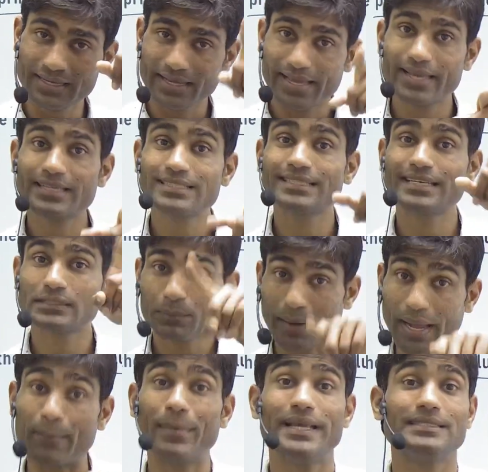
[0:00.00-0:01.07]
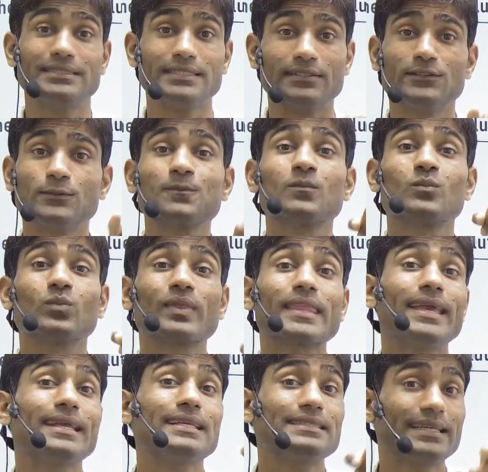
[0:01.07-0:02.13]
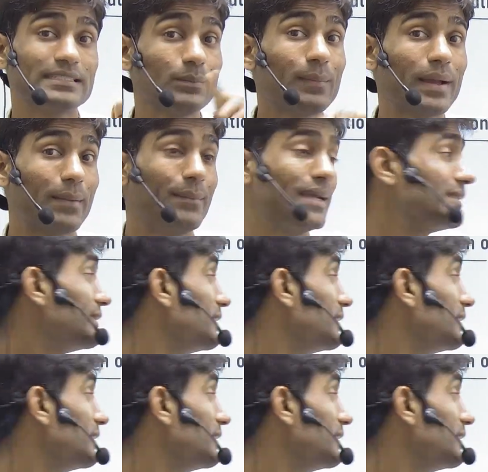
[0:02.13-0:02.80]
x as a pi by 6, x as a pi by 6,